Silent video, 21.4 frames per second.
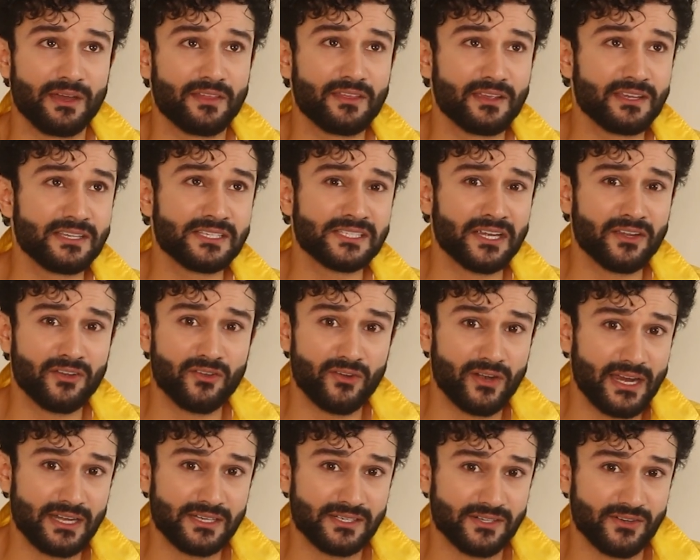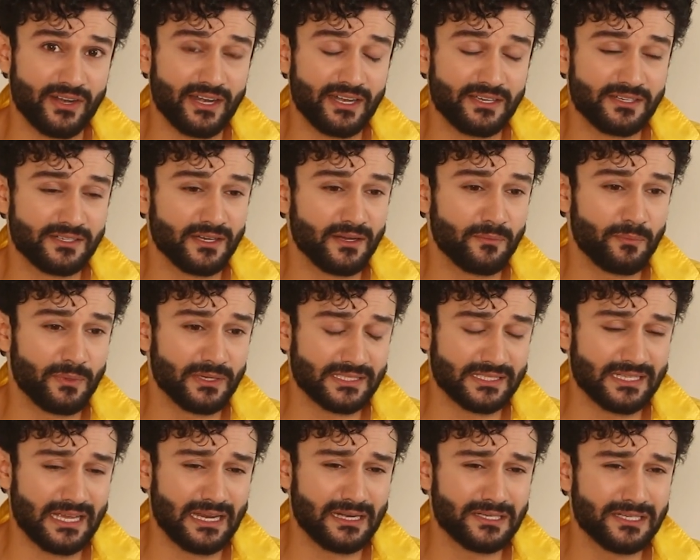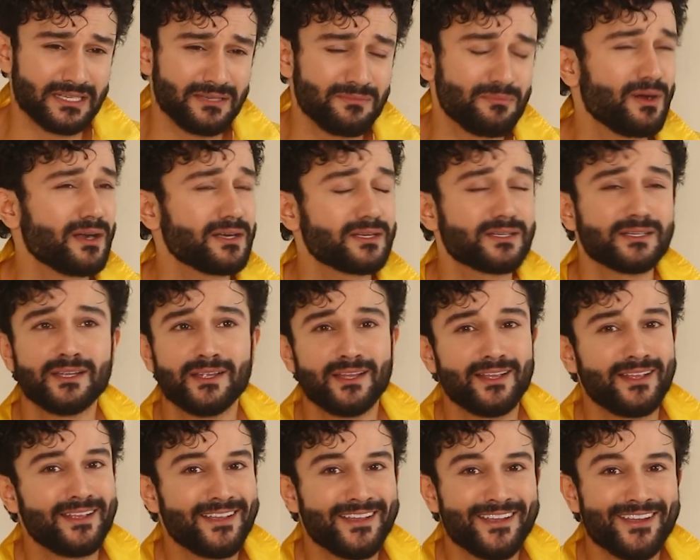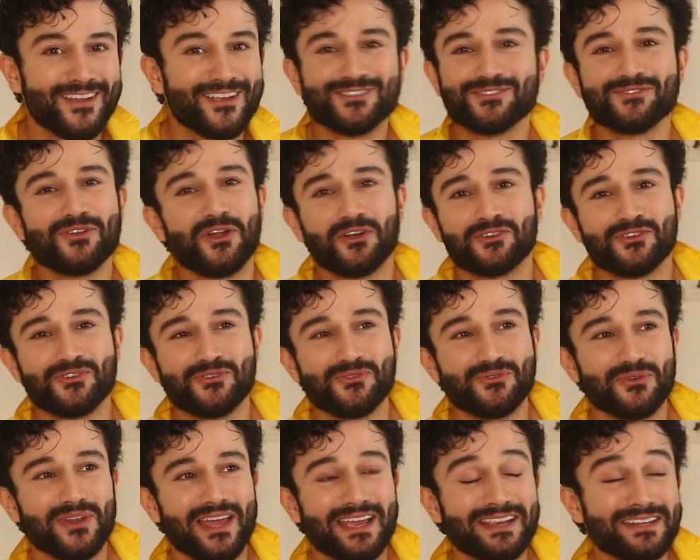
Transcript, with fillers: I think he's a great, great uh, personality, but it's not true.